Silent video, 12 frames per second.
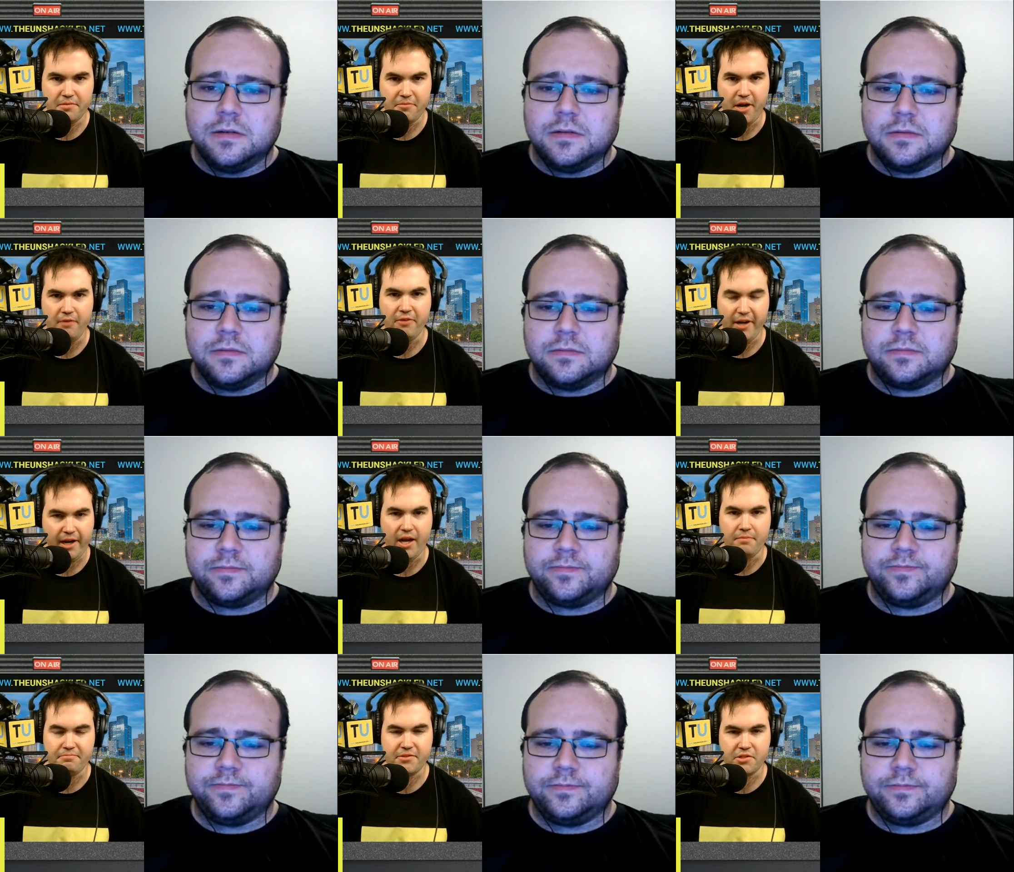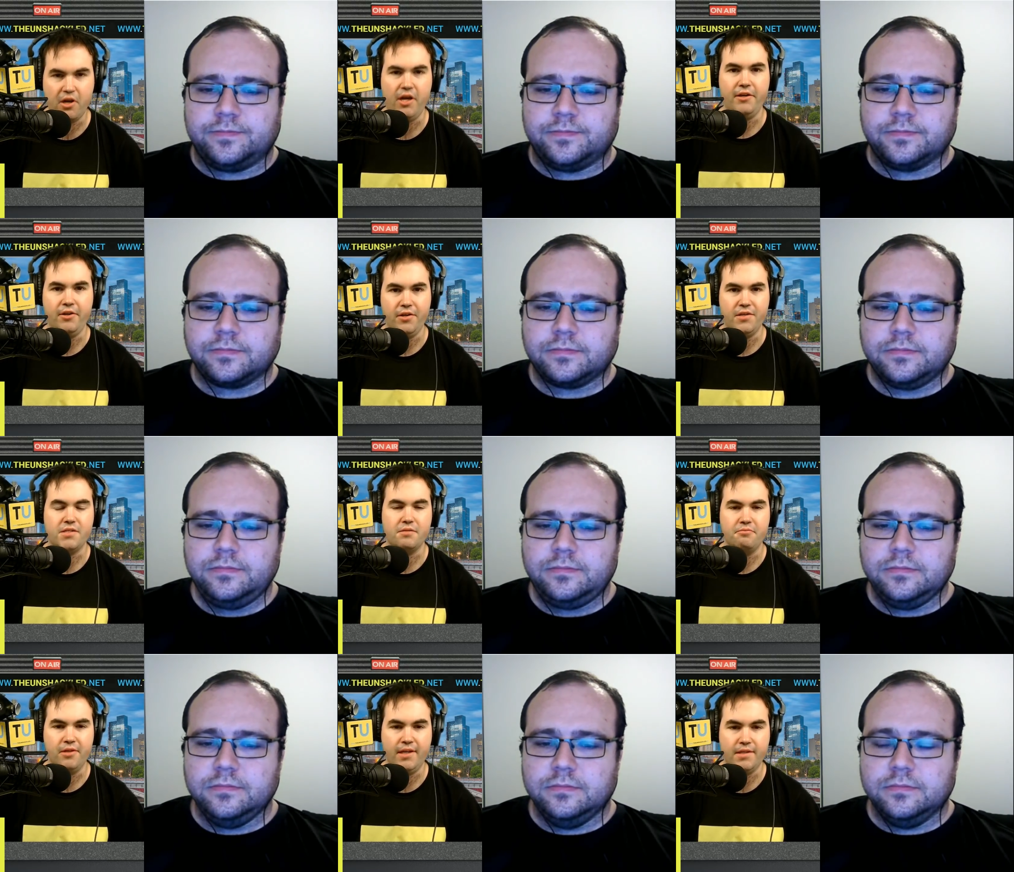Speaker 1: by ringing up Sky News to
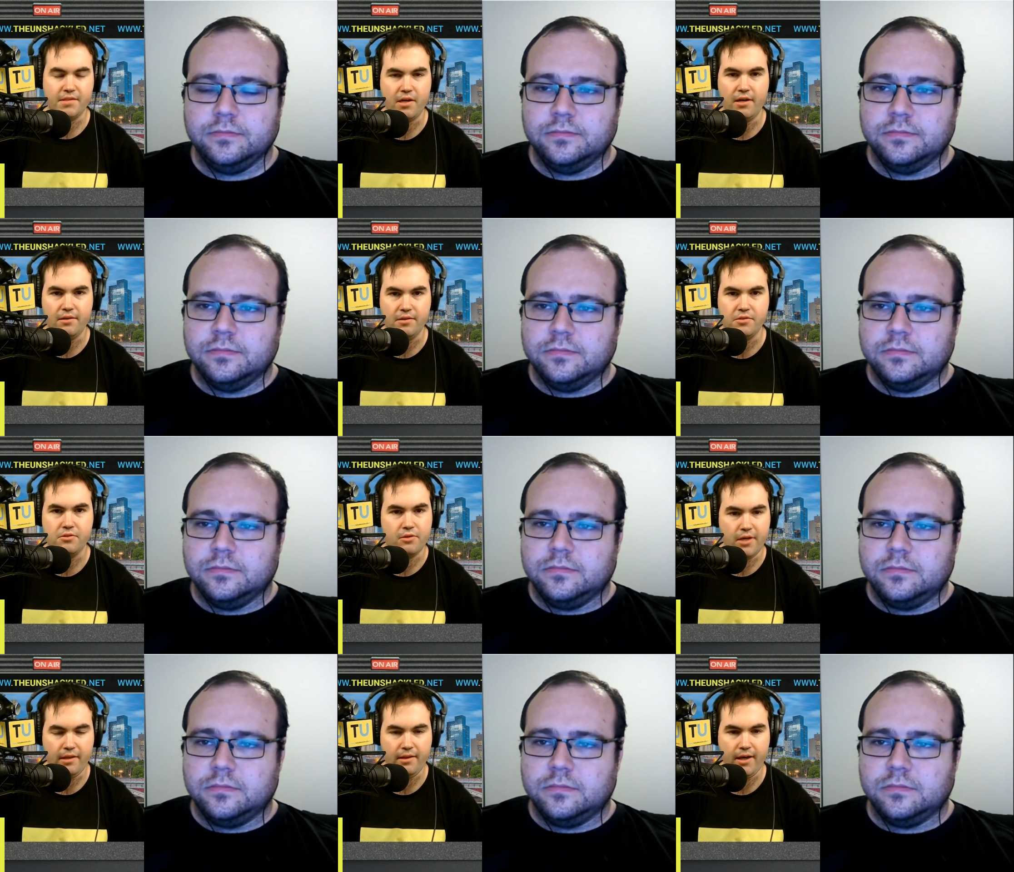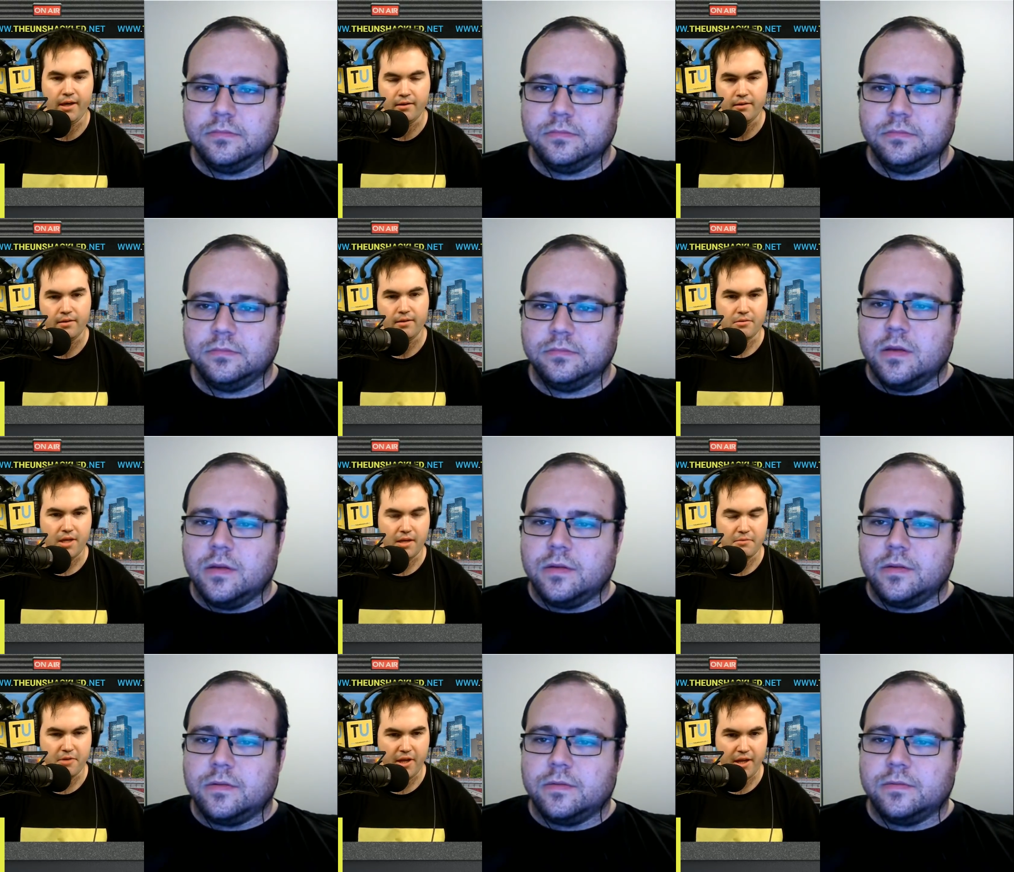put his side of the story there. And
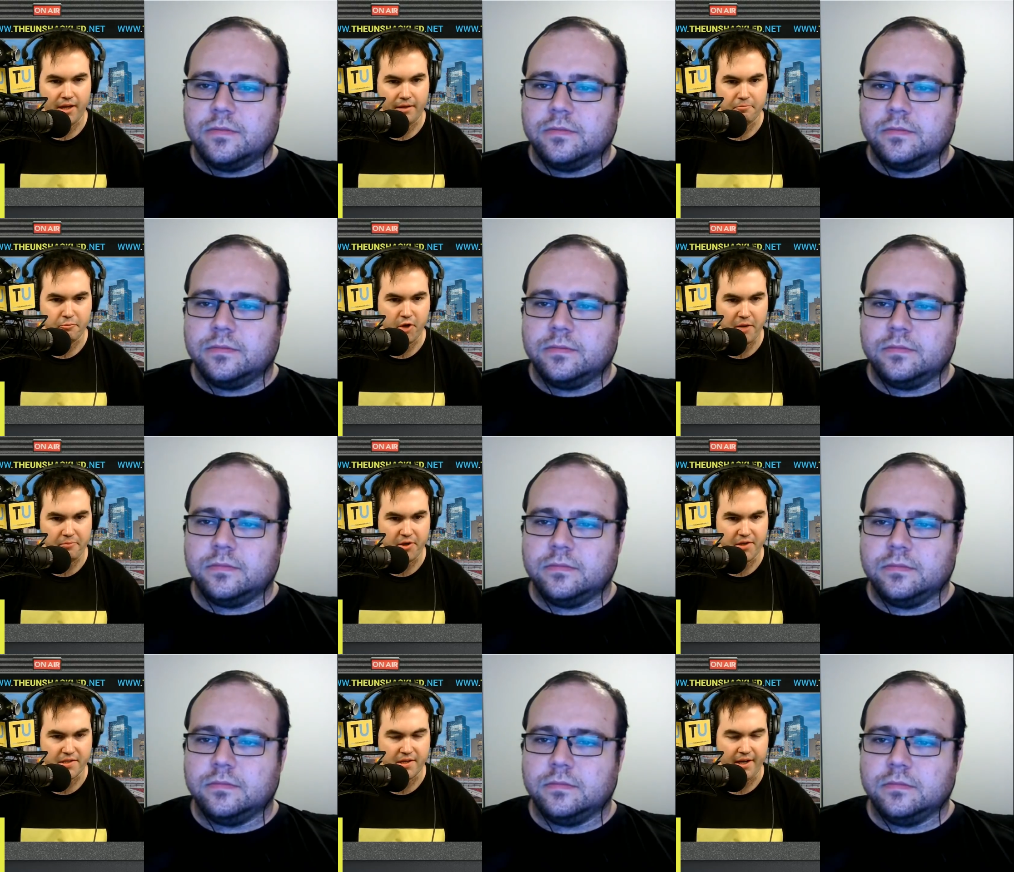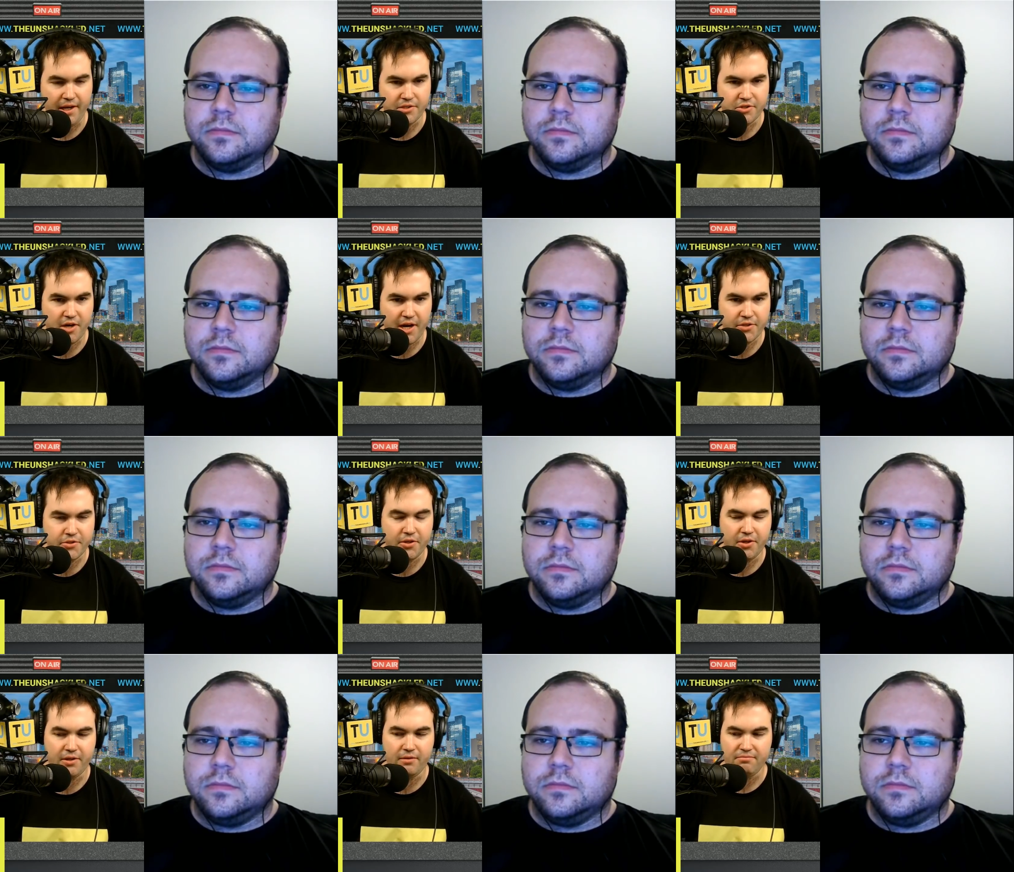hey, Brian Burston, he is trying
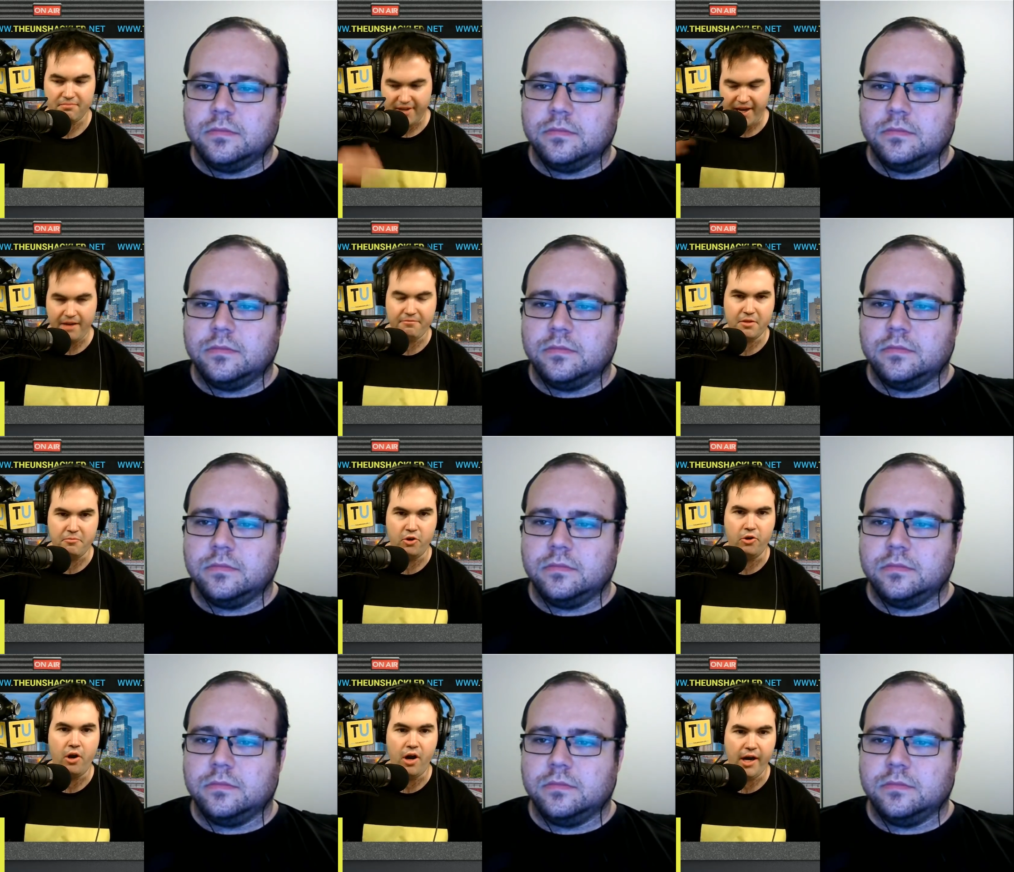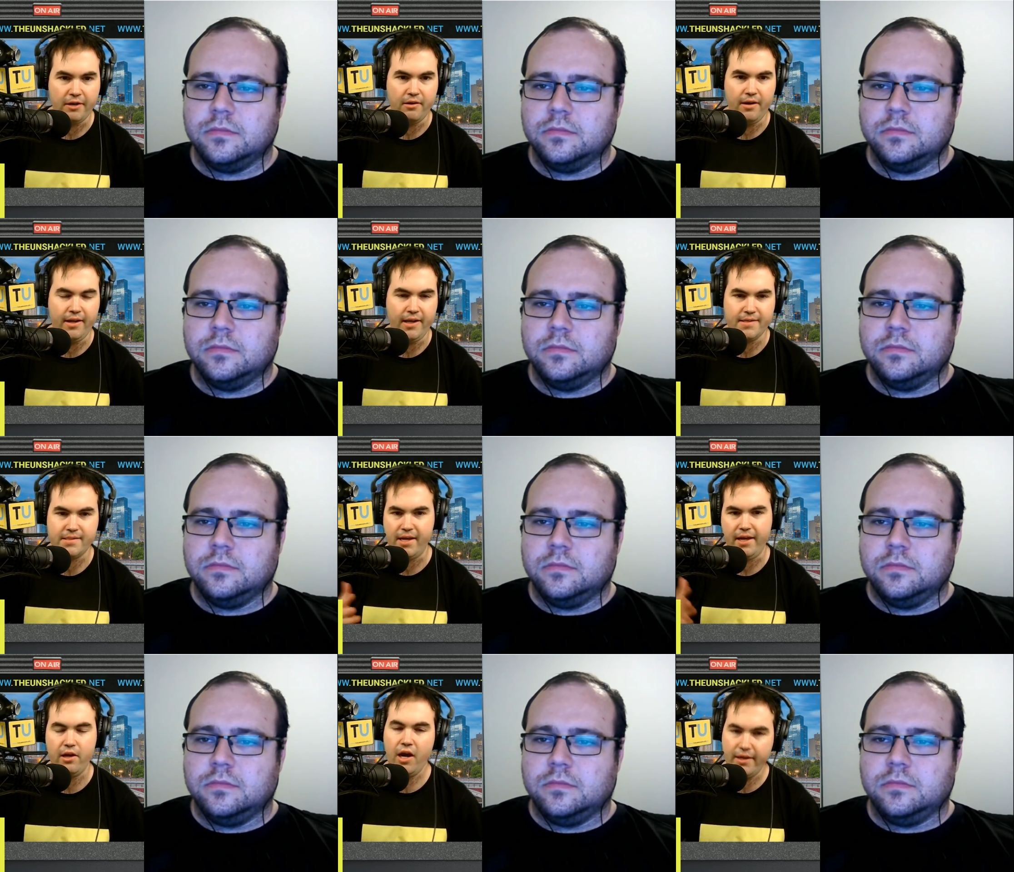to have the moral high ground here, saying,
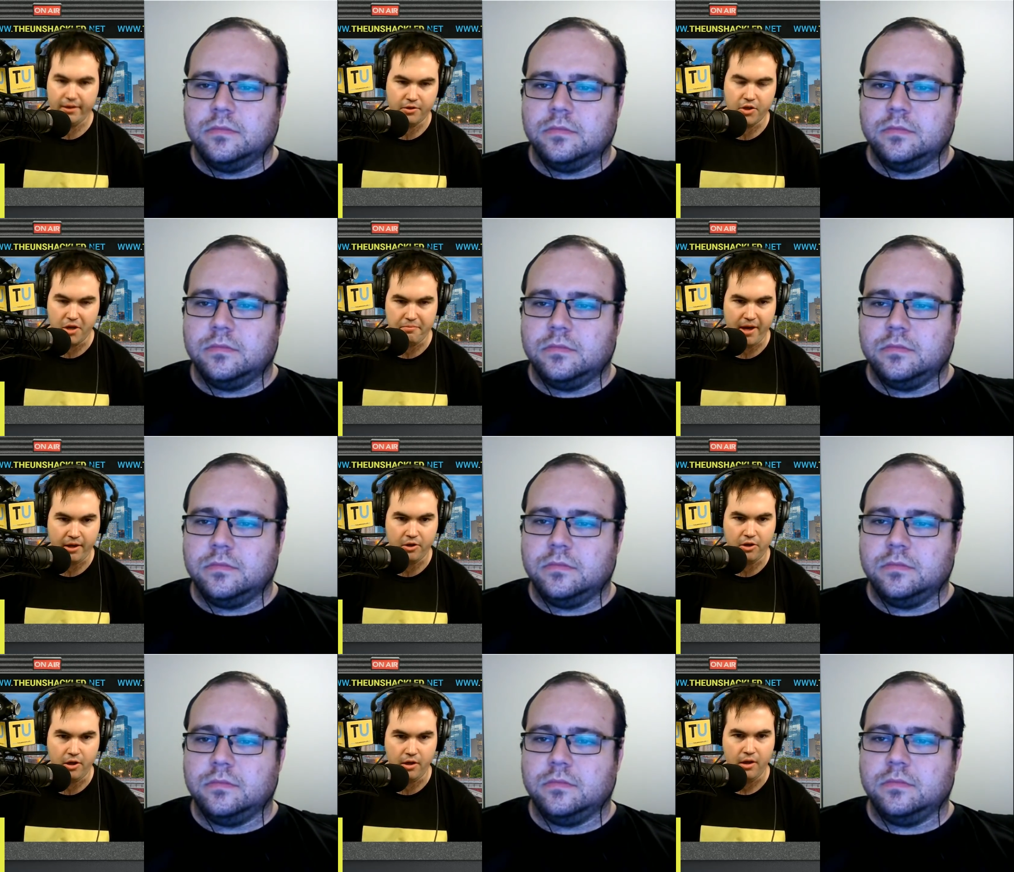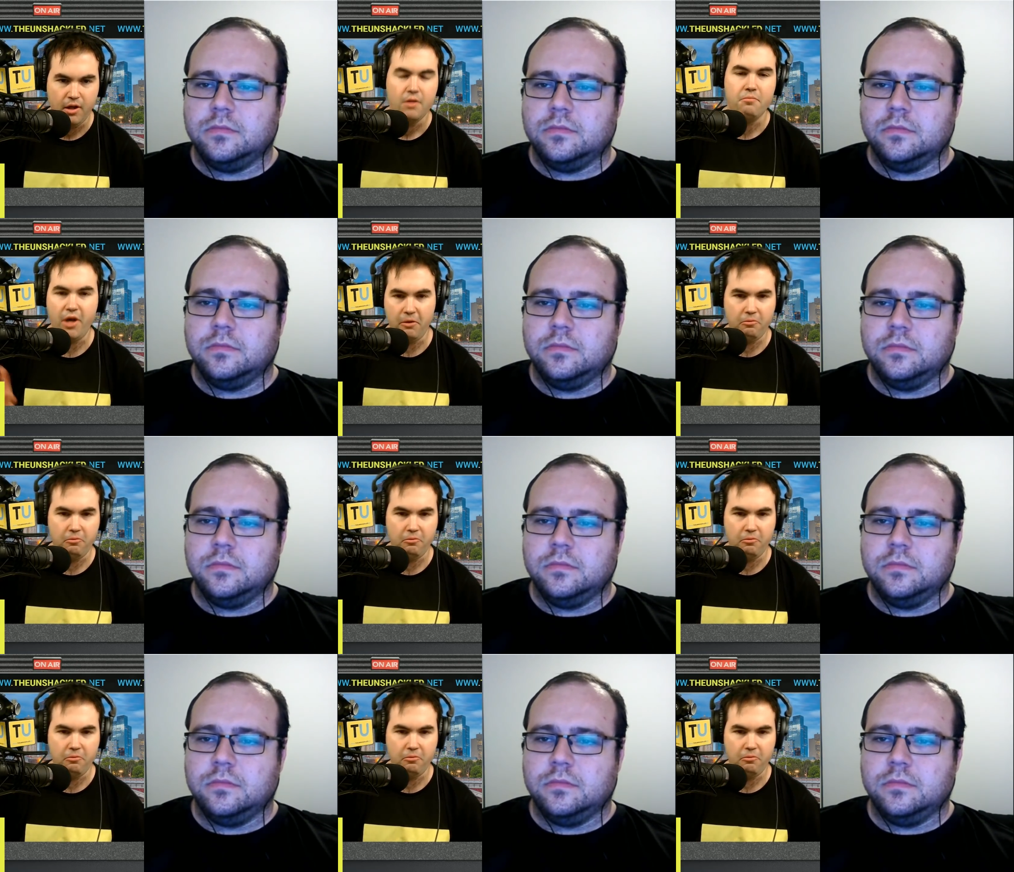I didn't go back on my